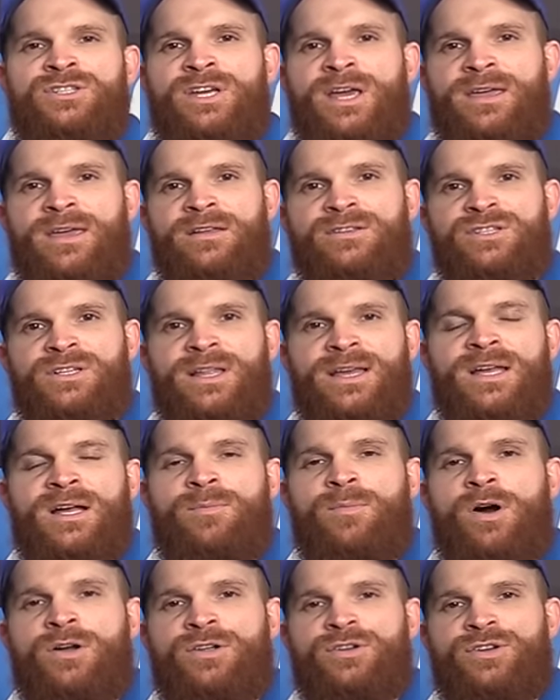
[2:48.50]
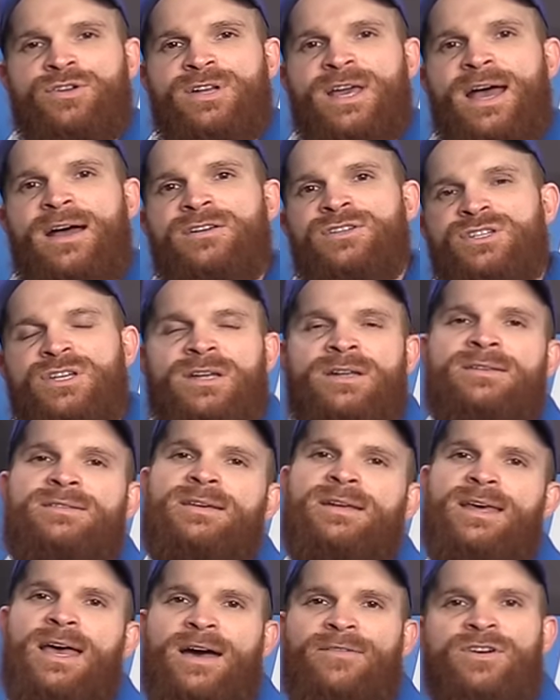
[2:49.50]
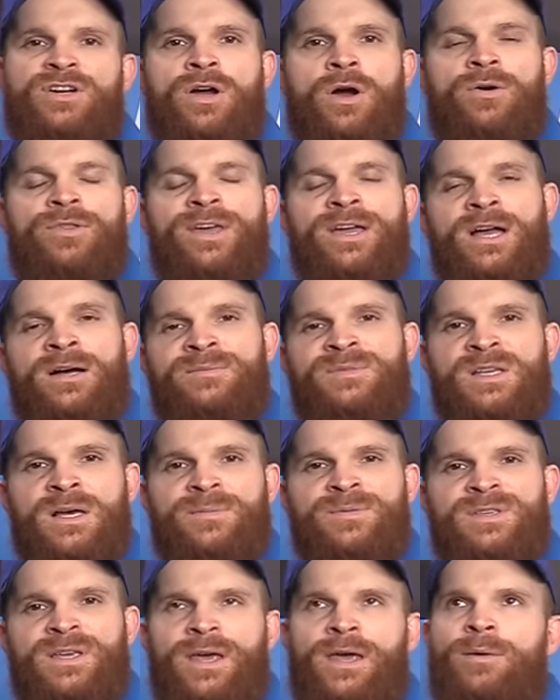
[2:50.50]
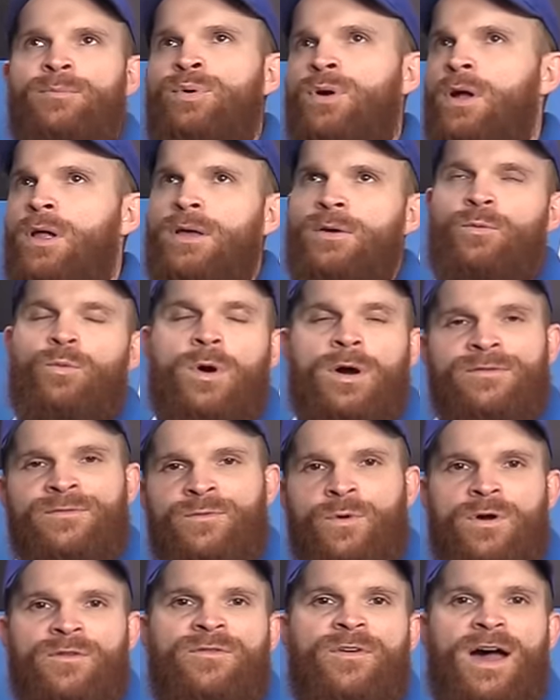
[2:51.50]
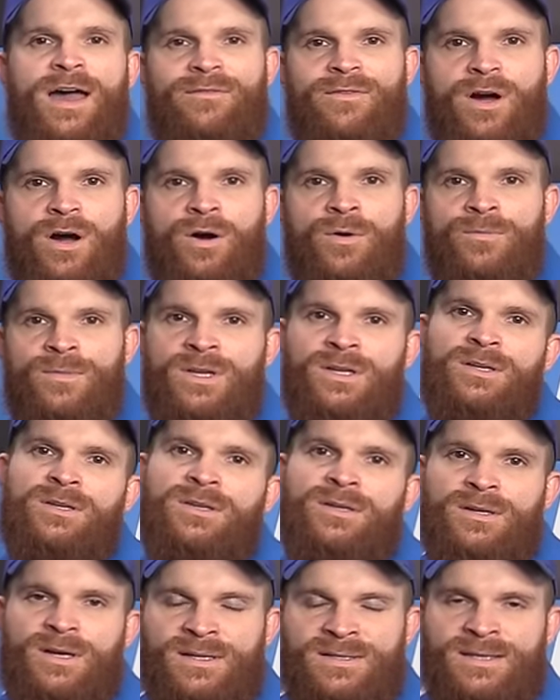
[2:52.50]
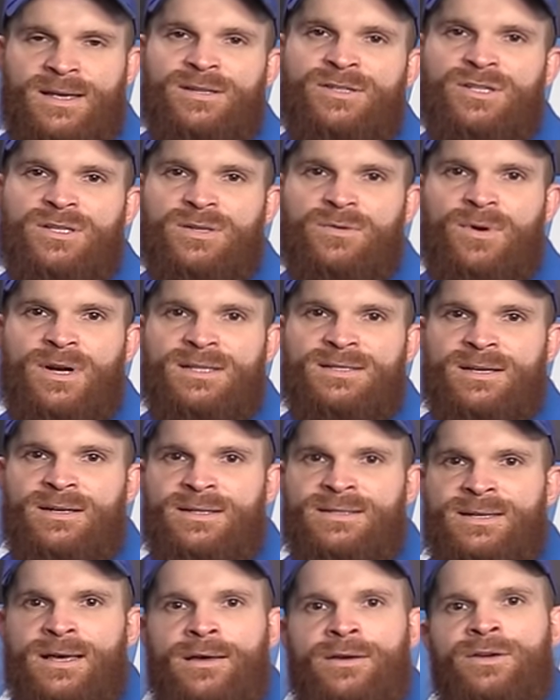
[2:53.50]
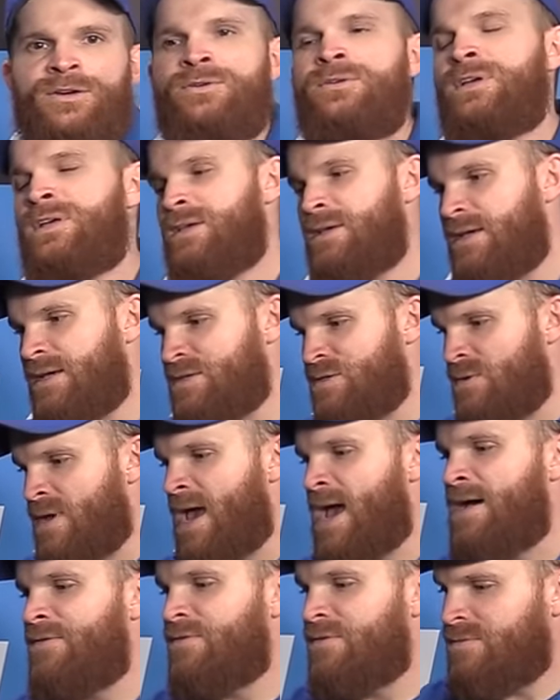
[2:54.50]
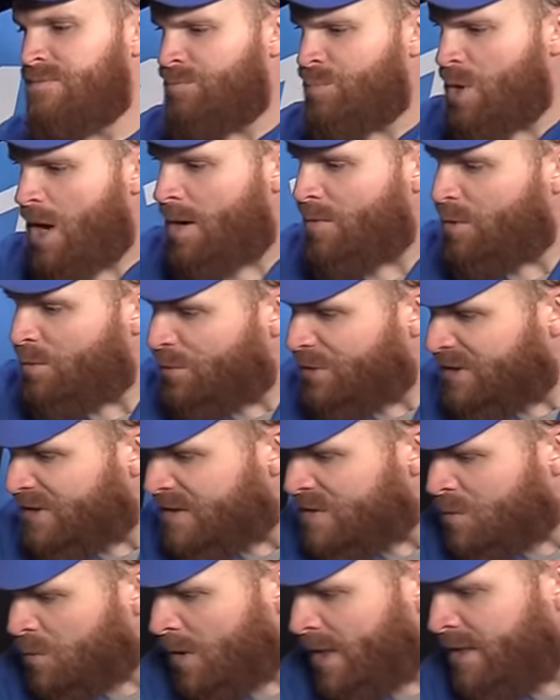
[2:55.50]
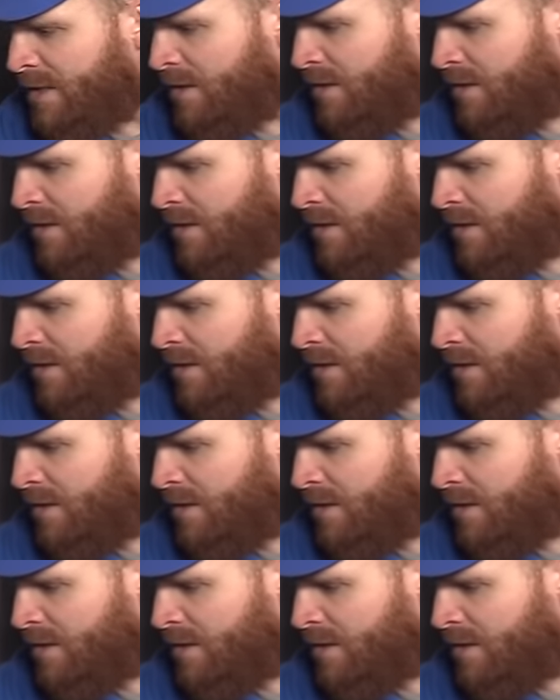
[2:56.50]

a check engine light come on on your dash, and it's going to have a code that comes up saying probably one four five zero. Essentially what it's going to tell you is you have a problem with this right